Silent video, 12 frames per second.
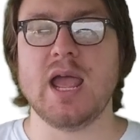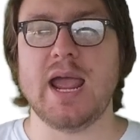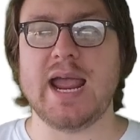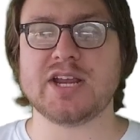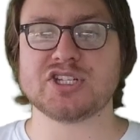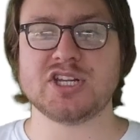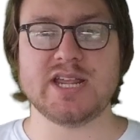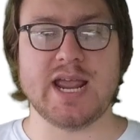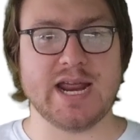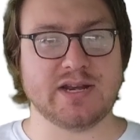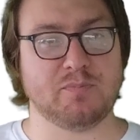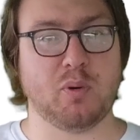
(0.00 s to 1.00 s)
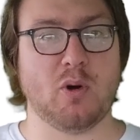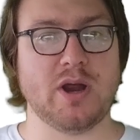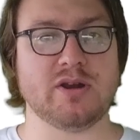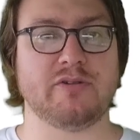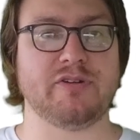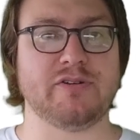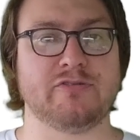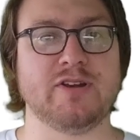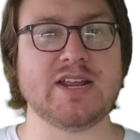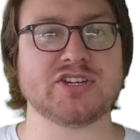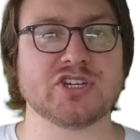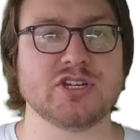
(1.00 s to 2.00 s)
Actually, at a point of
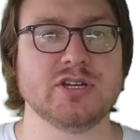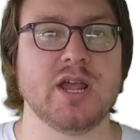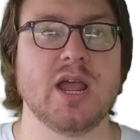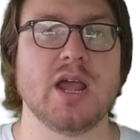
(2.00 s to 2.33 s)
inflection,